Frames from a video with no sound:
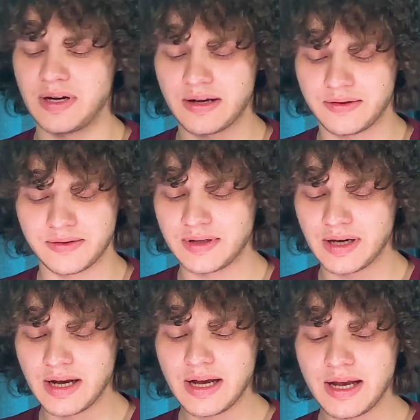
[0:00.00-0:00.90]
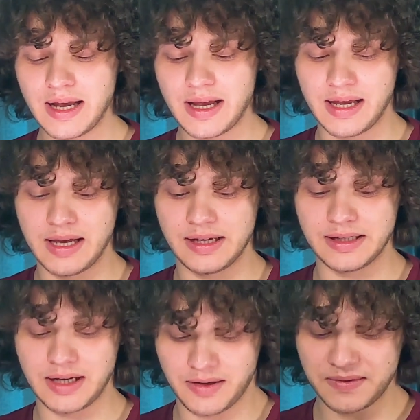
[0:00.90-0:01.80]
else.
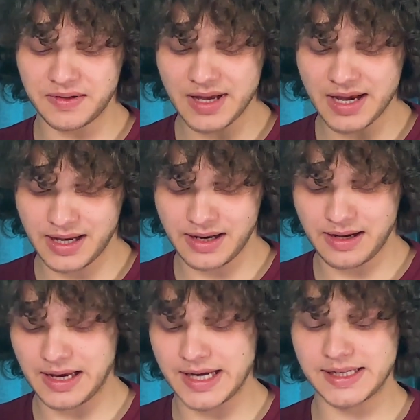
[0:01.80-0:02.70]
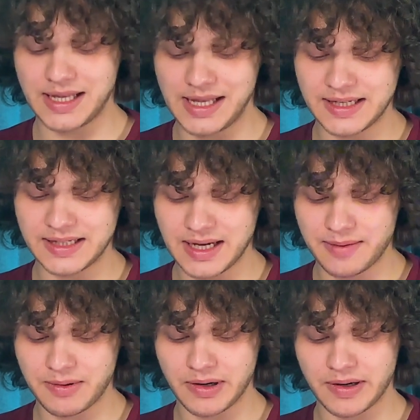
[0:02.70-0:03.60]
And after that, as the last
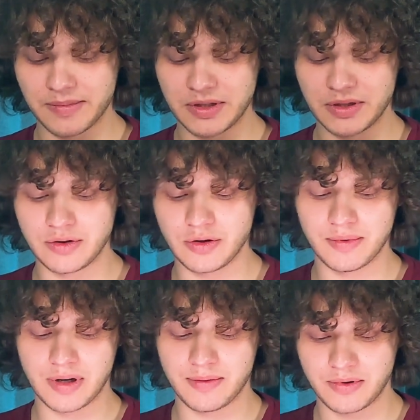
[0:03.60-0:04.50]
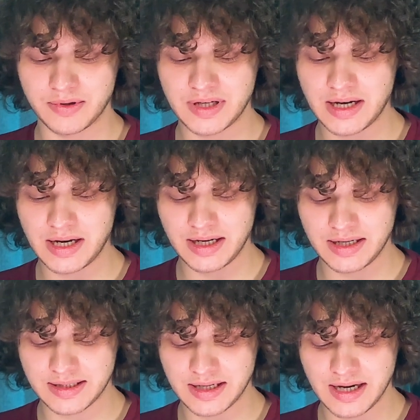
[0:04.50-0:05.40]
step, I recommend you to open up your
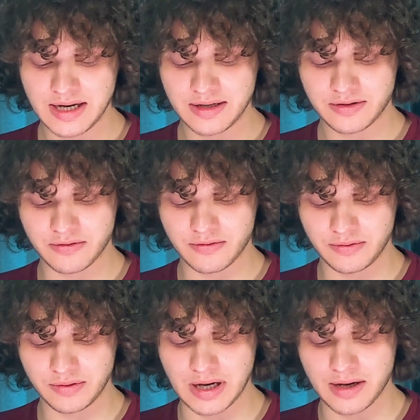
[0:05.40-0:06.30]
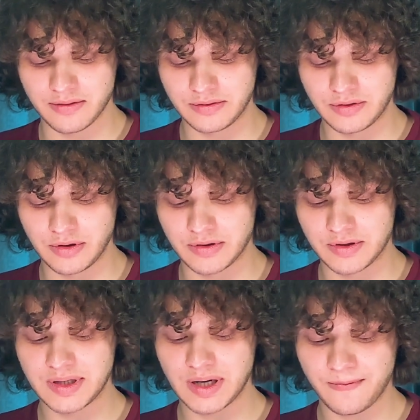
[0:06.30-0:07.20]
settings, scroll down to your
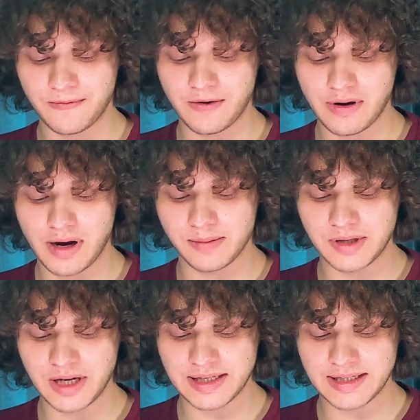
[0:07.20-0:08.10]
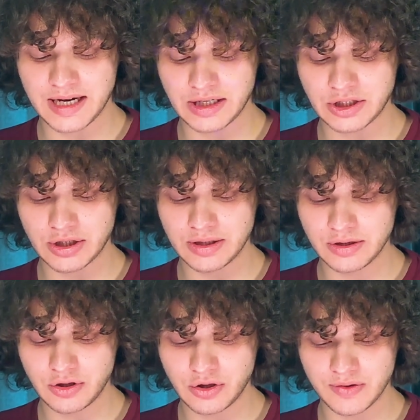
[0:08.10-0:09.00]
software update
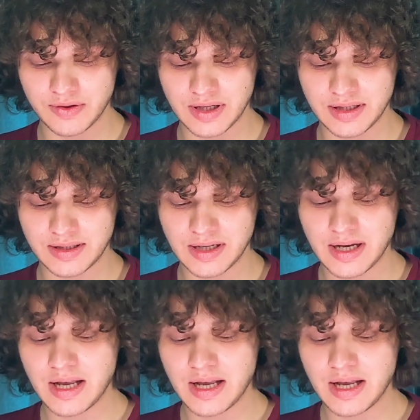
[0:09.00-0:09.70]
section, choose it.